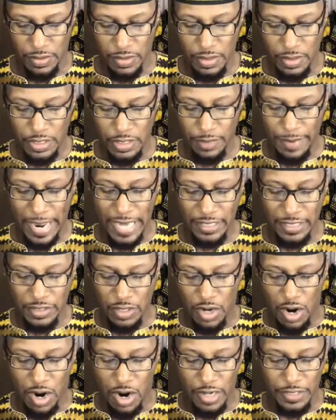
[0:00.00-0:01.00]
The
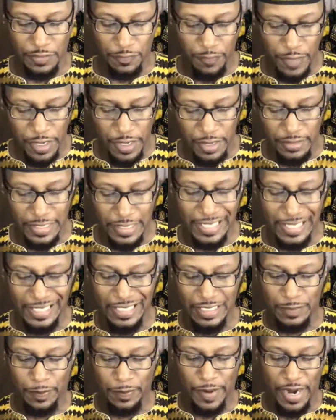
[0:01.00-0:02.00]
master artist feared that an
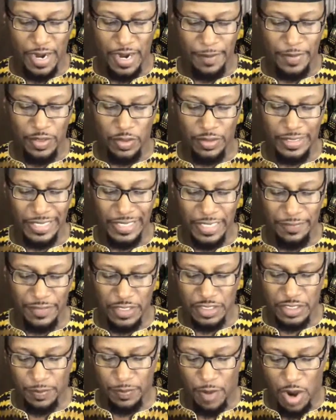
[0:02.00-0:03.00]
experiment on even
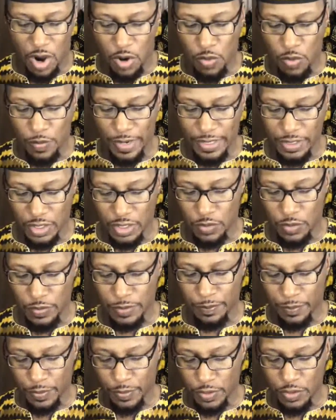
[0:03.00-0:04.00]
a small window
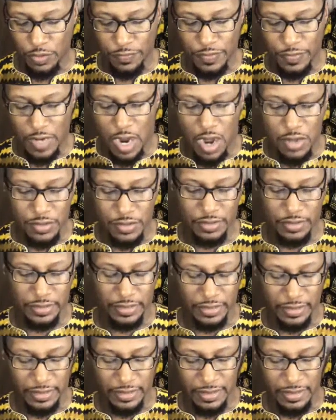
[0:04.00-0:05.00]
would prove costly,